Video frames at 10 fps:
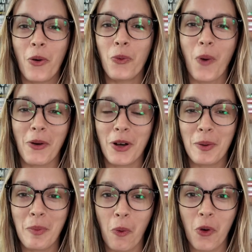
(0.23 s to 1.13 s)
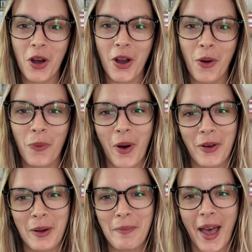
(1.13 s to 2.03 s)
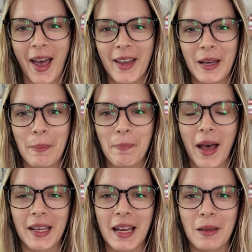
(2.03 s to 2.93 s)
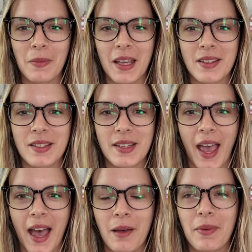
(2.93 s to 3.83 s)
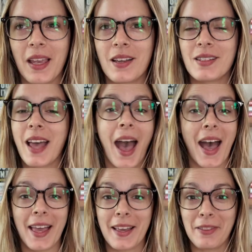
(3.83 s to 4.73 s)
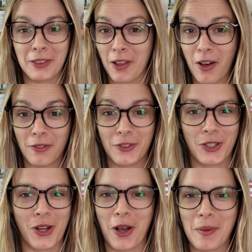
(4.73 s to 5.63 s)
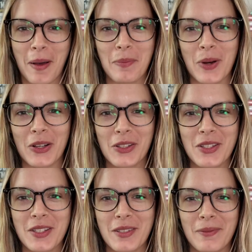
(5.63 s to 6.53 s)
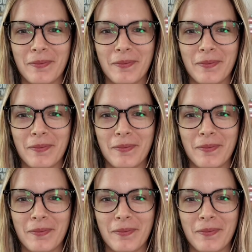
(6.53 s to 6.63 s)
Welcome or welcome back. My name is Tab and I love to talk about books.